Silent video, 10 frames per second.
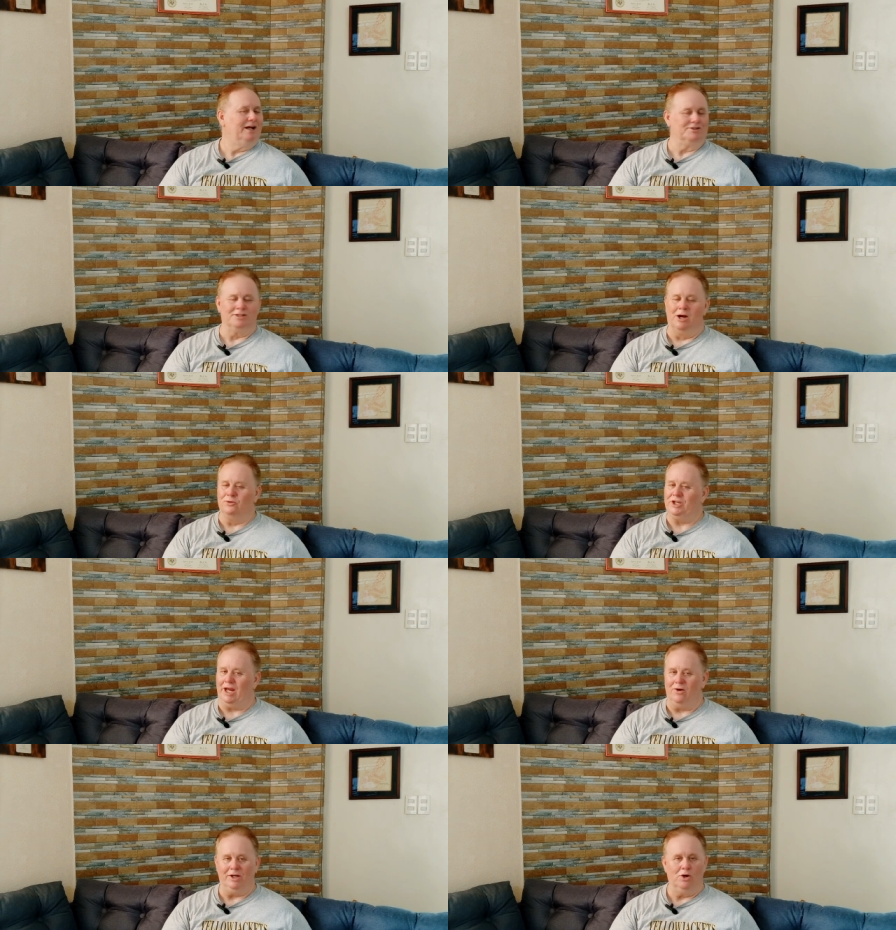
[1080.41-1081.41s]
There's no
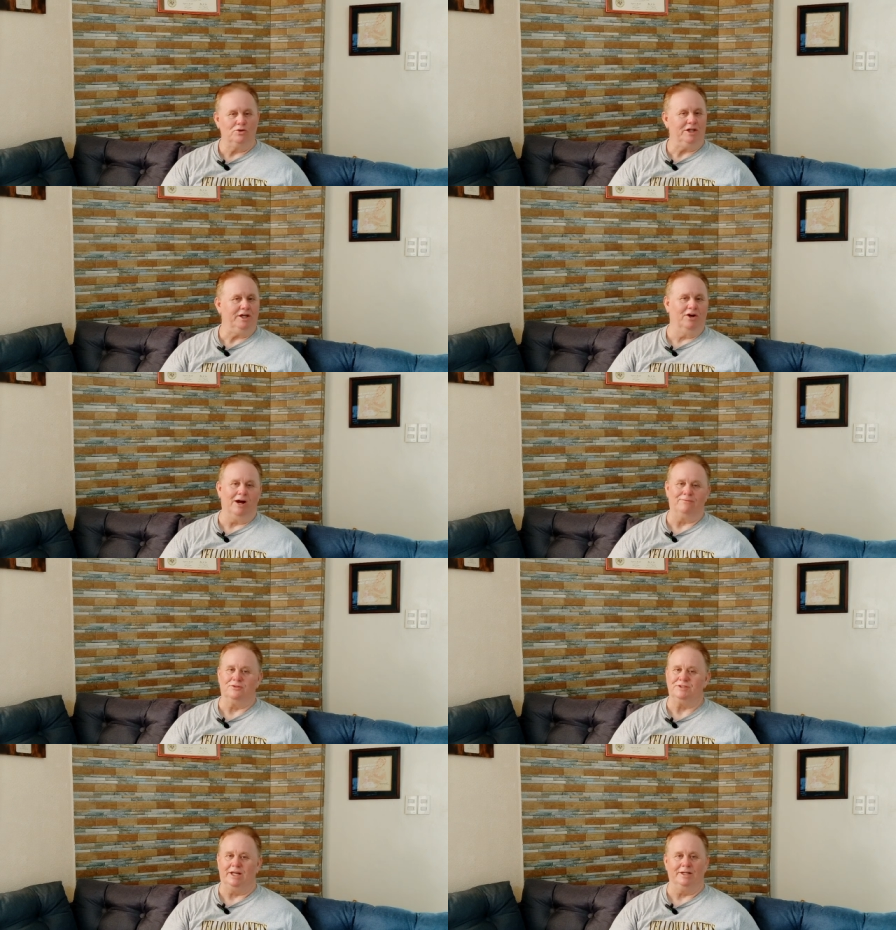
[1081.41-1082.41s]
karaoke here
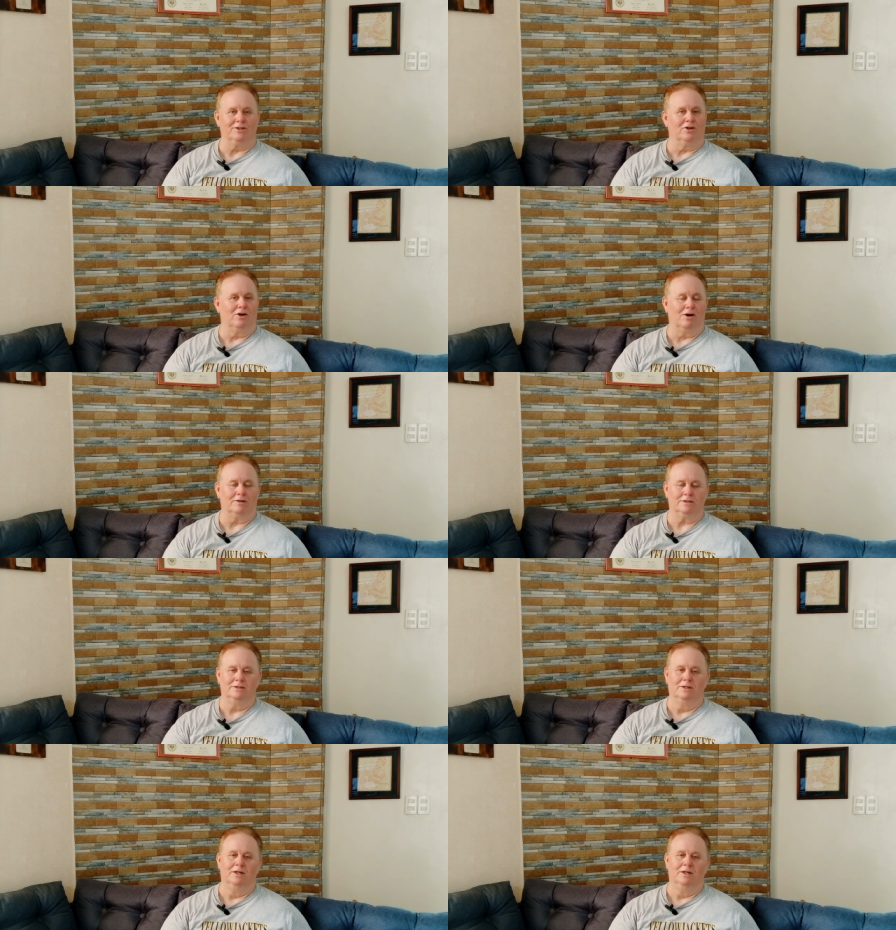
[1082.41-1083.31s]
after 10 o'clock.